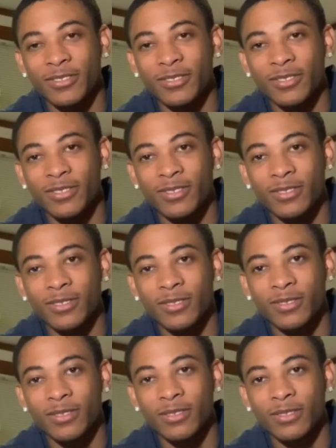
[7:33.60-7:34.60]

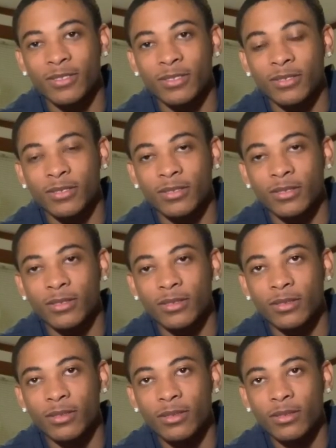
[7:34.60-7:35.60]

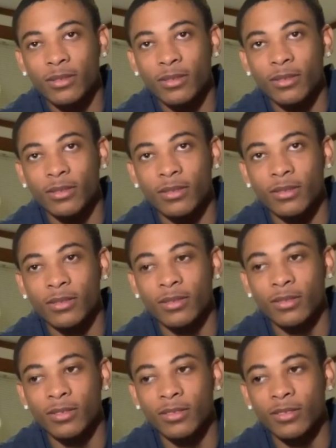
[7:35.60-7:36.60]

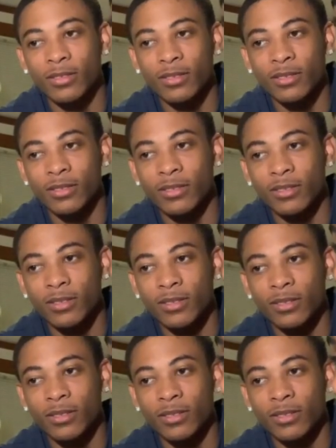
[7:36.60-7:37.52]
[no speech]